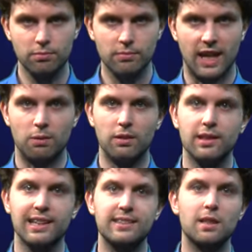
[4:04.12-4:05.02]
Now,
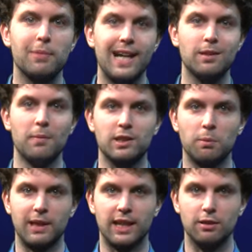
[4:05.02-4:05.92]
let's apply the
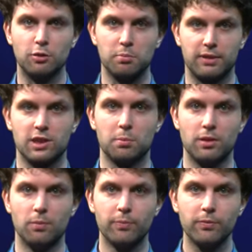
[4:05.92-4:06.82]
maximum likelihood principle.